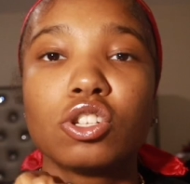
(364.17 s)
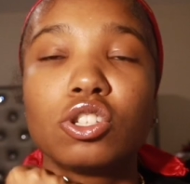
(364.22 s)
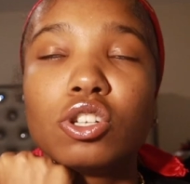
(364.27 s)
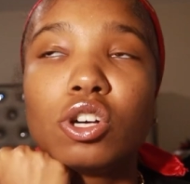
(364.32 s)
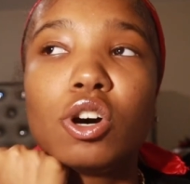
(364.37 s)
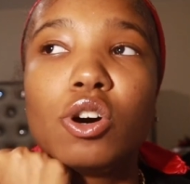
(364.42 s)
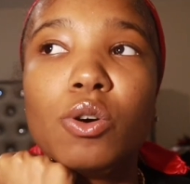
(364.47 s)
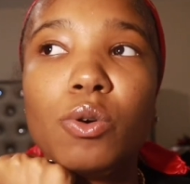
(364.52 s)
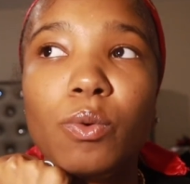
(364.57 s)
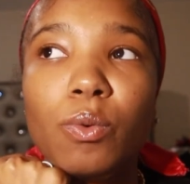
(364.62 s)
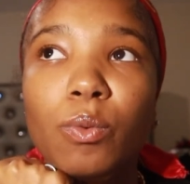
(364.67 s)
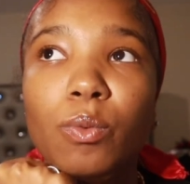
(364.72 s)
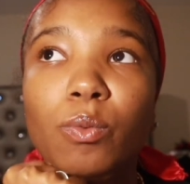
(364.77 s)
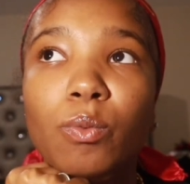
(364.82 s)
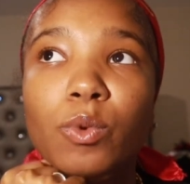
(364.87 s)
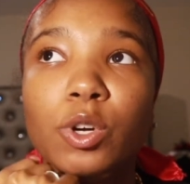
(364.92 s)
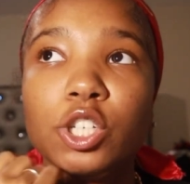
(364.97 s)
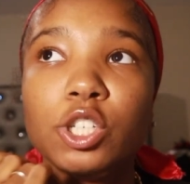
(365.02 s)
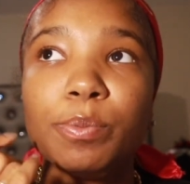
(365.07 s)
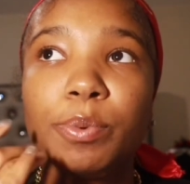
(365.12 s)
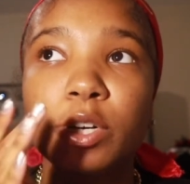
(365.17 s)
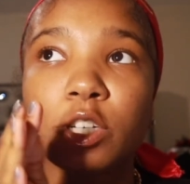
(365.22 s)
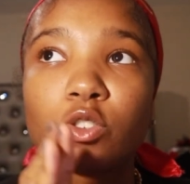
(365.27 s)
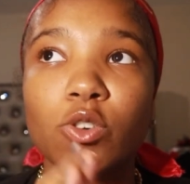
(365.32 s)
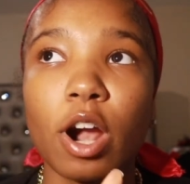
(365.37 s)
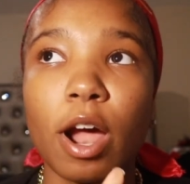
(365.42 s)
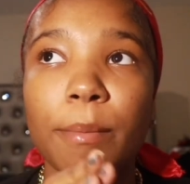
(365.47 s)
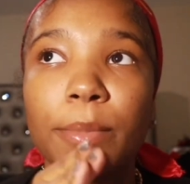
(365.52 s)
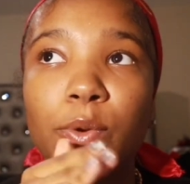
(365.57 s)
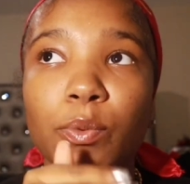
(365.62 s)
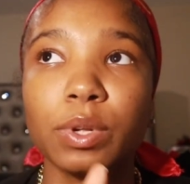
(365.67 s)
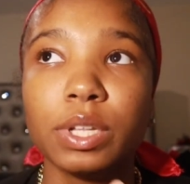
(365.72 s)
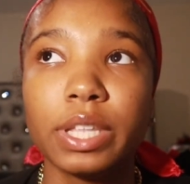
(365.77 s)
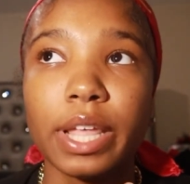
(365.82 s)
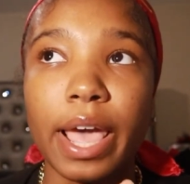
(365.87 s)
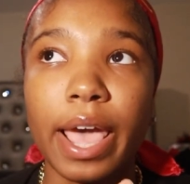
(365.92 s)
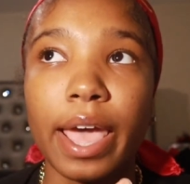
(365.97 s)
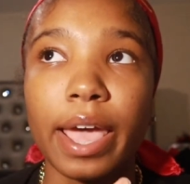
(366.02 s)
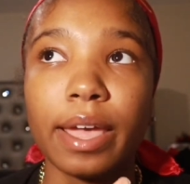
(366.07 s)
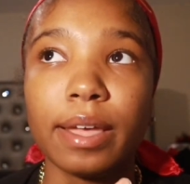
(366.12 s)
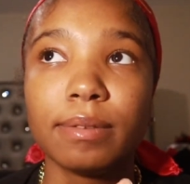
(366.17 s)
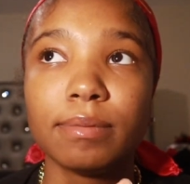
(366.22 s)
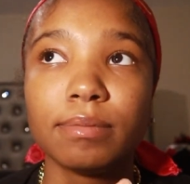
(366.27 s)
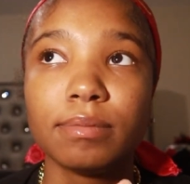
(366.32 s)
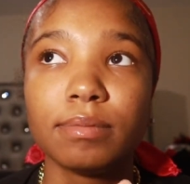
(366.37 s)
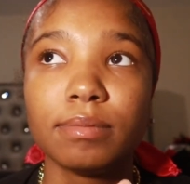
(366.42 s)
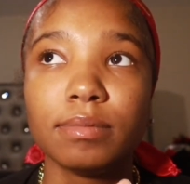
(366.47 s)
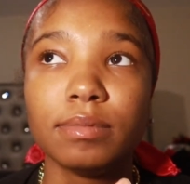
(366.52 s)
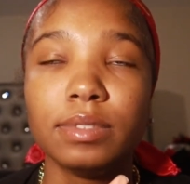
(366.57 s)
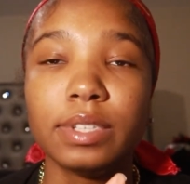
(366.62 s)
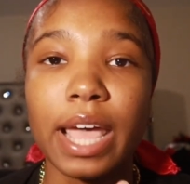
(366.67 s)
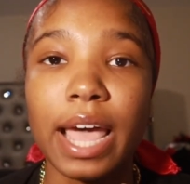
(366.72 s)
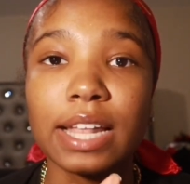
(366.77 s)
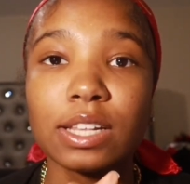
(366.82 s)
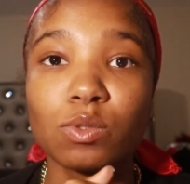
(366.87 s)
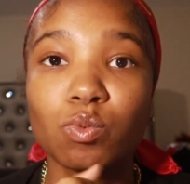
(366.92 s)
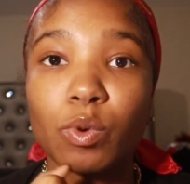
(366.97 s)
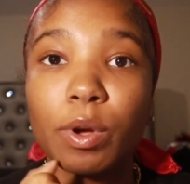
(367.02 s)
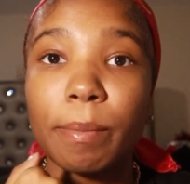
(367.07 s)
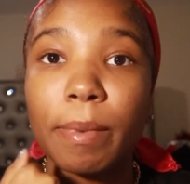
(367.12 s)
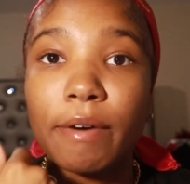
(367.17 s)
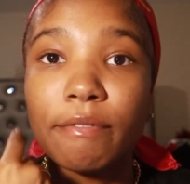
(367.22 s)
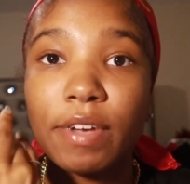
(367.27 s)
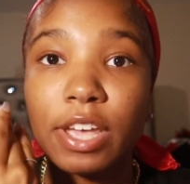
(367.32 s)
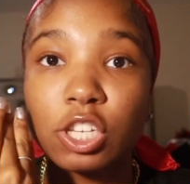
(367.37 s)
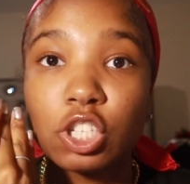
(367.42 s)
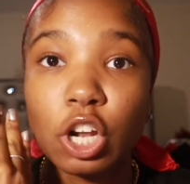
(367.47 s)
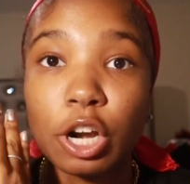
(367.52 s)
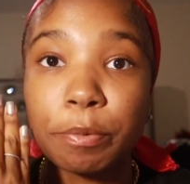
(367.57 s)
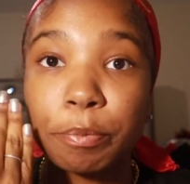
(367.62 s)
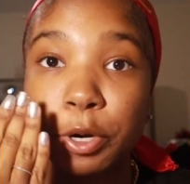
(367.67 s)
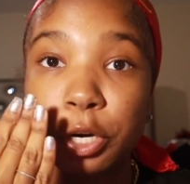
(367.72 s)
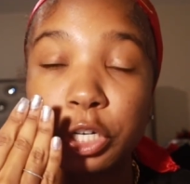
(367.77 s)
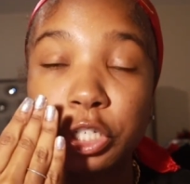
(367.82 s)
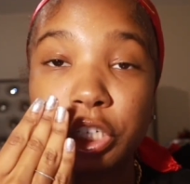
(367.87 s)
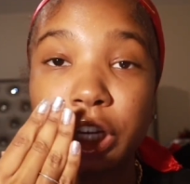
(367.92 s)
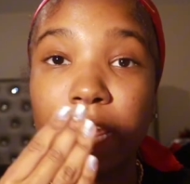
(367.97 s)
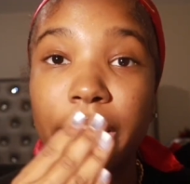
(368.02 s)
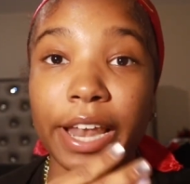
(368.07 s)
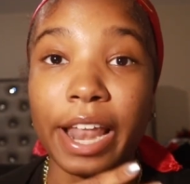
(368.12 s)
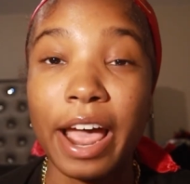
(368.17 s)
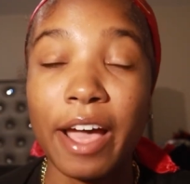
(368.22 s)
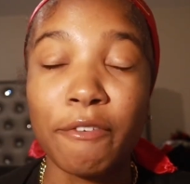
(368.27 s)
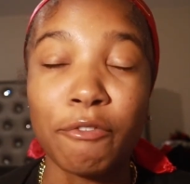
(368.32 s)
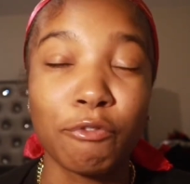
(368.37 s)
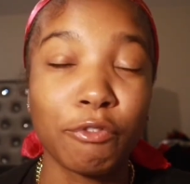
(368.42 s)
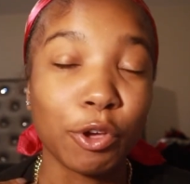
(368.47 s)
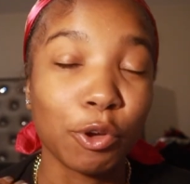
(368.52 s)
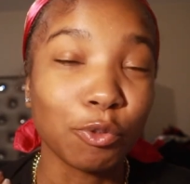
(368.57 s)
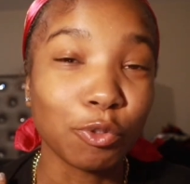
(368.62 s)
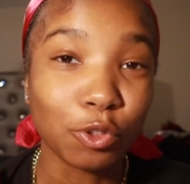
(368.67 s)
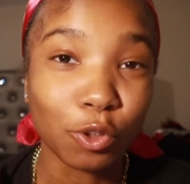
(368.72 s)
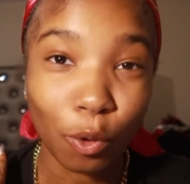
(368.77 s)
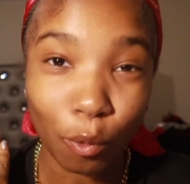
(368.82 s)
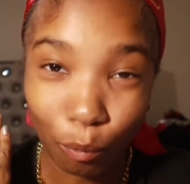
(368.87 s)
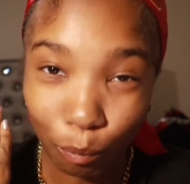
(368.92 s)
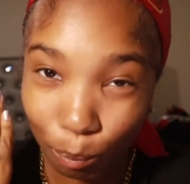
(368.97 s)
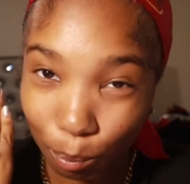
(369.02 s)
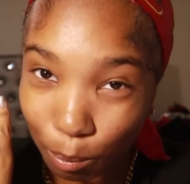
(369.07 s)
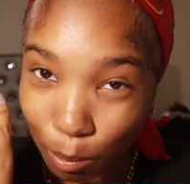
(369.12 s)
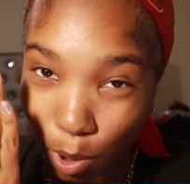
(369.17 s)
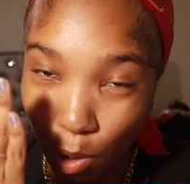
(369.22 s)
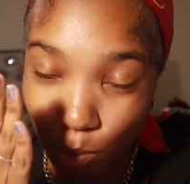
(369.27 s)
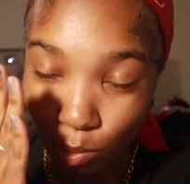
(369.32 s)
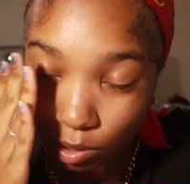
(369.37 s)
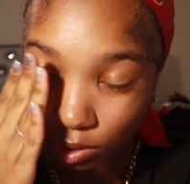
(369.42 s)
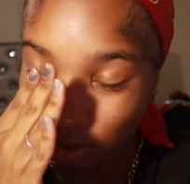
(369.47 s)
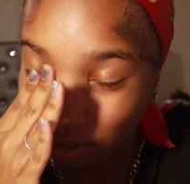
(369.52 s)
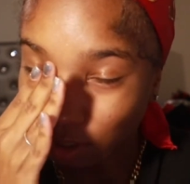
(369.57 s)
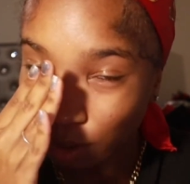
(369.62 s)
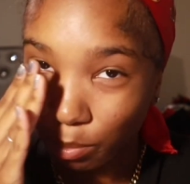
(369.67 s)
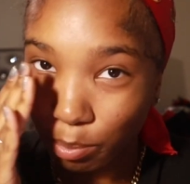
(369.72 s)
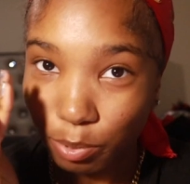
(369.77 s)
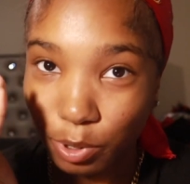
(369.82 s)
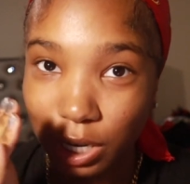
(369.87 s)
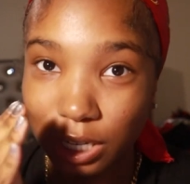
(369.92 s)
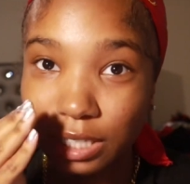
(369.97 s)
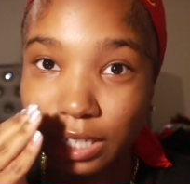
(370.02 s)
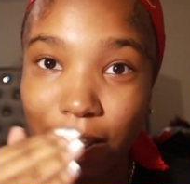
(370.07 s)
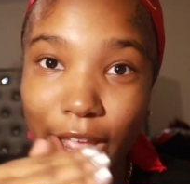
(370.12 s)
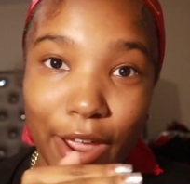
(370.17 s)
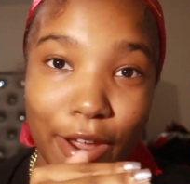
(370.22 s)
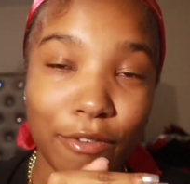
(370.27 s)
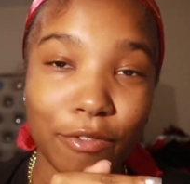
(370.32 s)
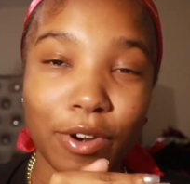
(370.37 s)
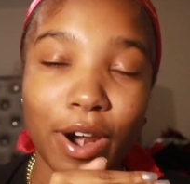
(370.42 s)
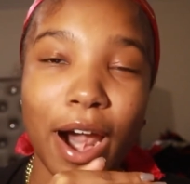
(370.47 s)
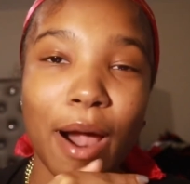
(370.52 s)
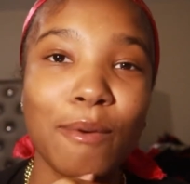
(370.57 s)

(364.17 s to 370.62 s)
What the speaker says: So when she prescribed me with that, that's when my face started purging, and I felt the most depressed ever.